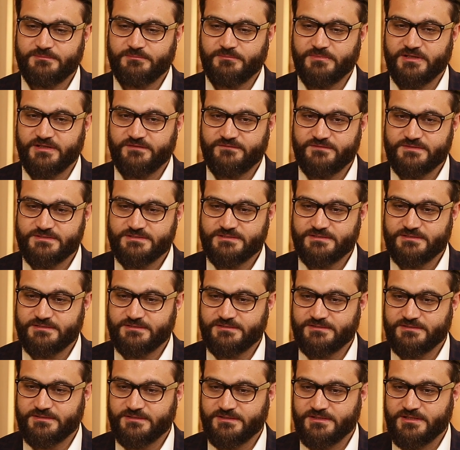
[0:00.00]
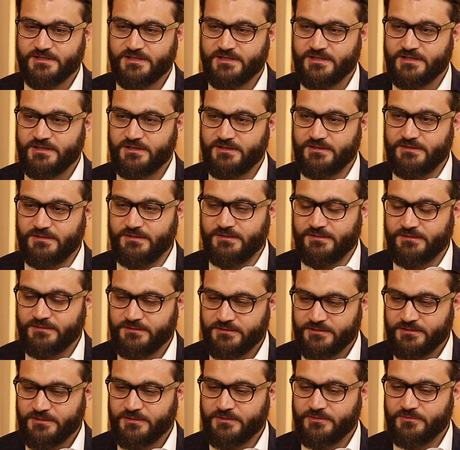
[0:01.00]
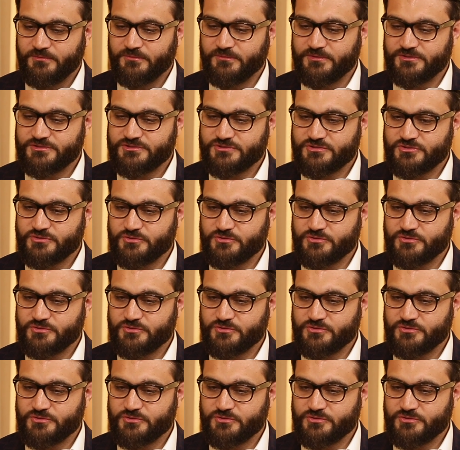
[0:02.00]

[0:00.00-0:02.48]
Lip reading: My visit was